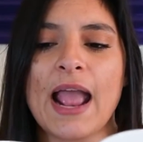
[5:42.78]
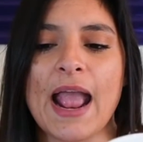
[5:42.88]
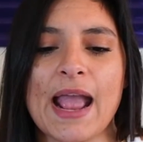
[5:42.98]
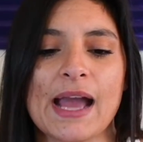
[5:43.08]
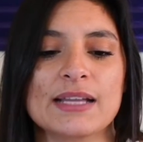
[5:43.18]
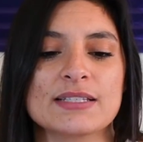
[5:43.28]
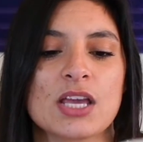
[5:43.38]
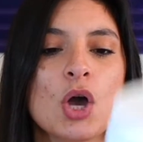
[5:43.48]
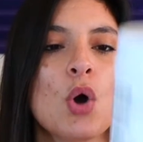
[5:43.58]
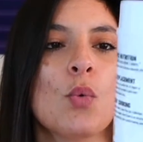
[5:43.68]
And
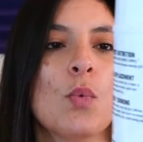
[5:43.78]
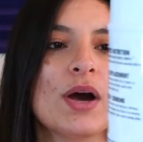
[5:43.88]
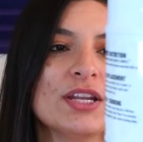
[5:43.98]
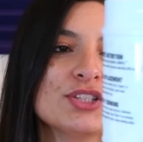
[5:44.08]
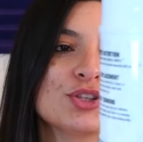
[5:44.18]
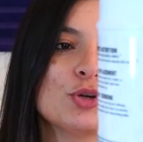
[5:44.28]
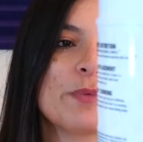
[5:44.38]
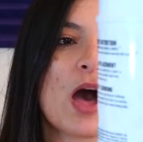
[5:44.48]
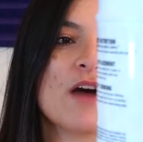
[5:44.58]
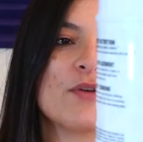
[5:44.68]
one scoop
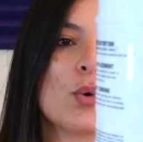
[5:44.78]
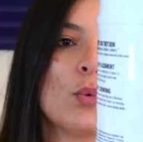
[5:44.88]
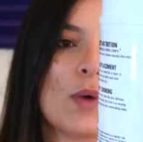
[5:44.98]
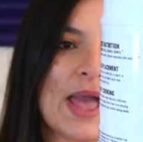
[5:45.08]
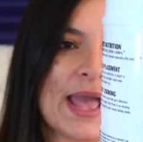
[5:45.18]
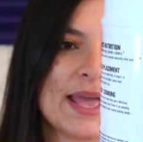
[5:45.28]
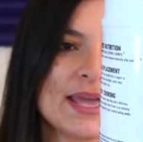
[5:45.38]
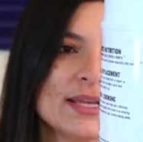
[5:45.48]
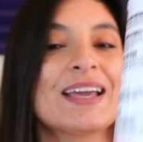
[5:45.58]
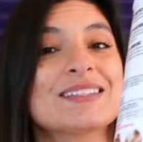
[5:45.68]
of
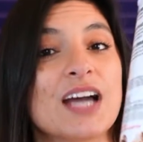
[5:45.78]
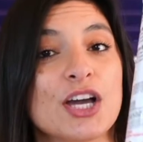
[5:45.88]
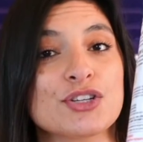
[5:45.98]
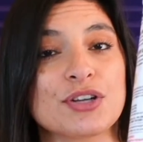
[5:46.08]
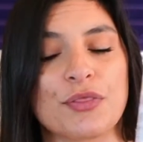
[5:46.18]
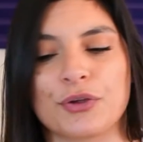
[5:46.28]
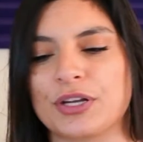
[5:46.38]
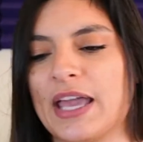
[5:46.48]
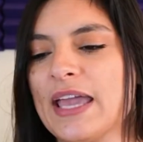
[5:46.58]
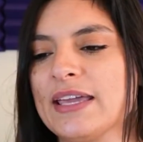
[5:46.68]
whey is one hundred
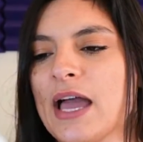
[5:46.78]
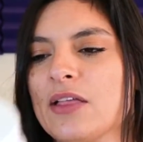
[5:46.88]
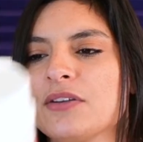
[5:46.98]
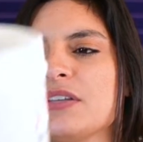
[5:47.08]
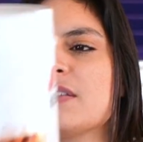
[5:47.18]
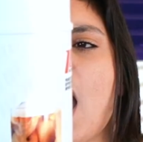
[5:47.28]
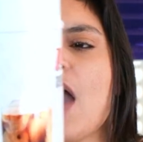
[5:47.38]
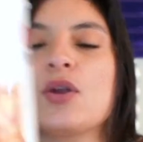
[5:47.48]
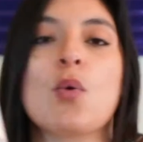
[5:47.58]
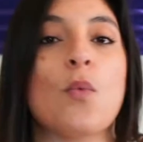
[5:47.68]
thirty-eight calories
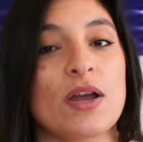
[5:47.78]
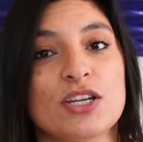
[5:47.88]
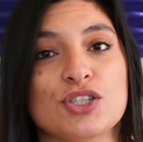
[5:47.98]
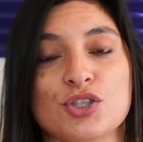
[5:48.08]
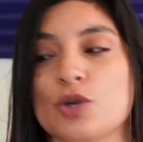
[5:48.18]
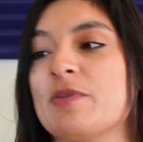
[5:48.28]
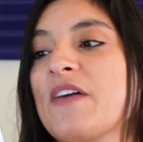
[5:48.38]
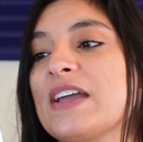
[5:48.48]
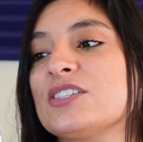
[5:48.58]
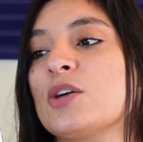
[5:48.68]
and one scoop
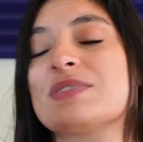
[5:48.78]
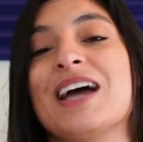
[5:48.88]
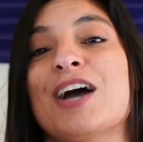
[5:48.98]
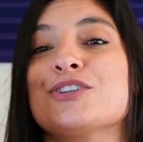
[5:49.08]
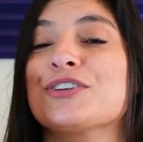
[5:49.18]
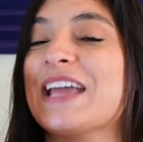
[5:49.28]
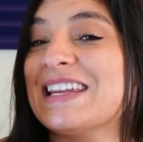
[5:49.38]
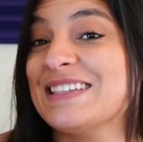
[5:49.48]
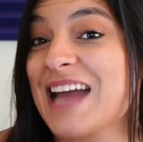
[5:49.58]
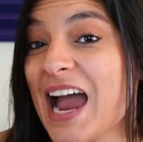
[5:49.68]
of I S O is one hundred
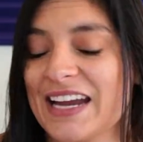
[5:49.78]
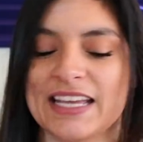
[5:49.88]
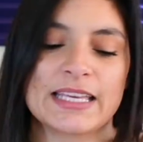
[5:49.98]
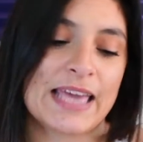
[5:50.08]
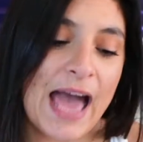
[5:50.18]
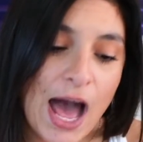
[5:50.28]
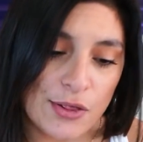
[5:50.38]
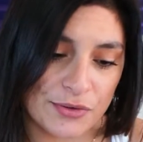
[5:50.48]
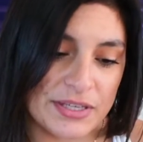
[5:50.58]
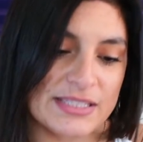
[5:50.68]
nine
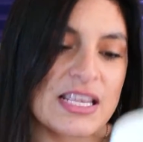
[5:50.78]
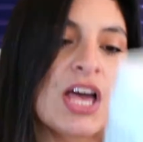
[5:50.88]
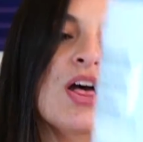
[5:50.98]
calories.